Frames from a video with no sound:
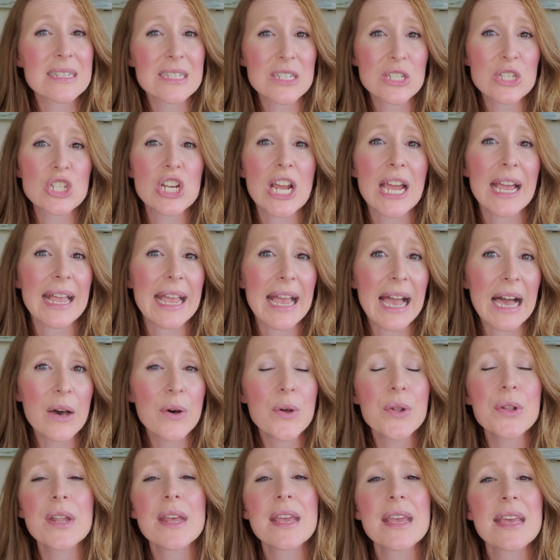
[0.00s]
to check
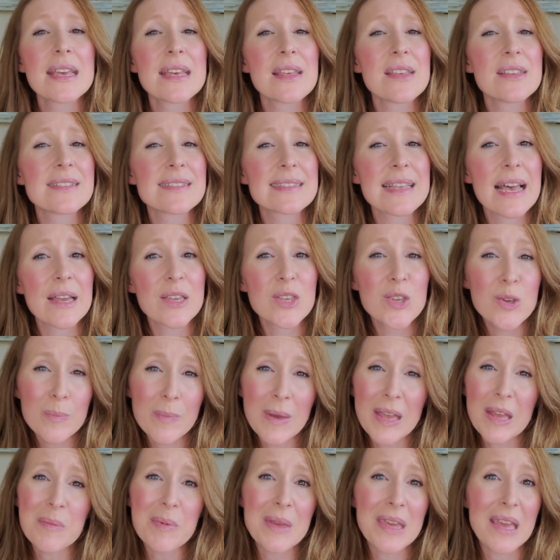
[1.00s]
out, is that you
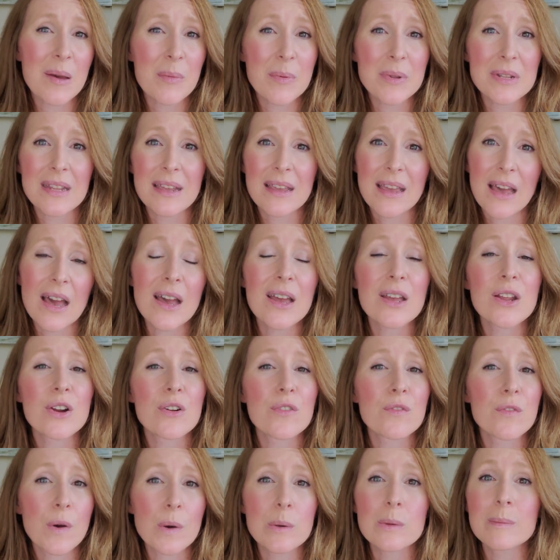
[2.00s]
may be able to cut your
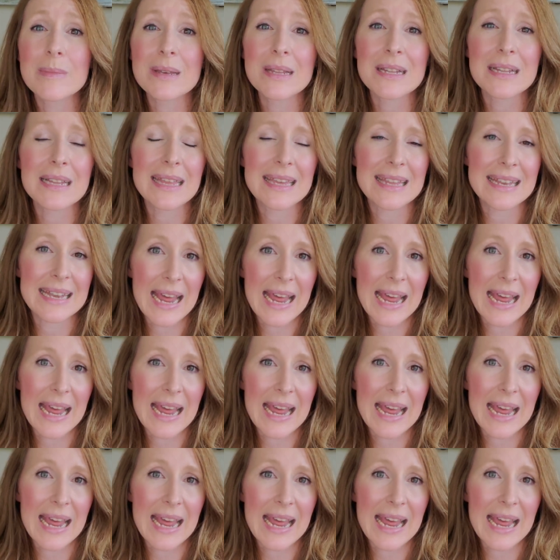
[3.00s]
phone bill in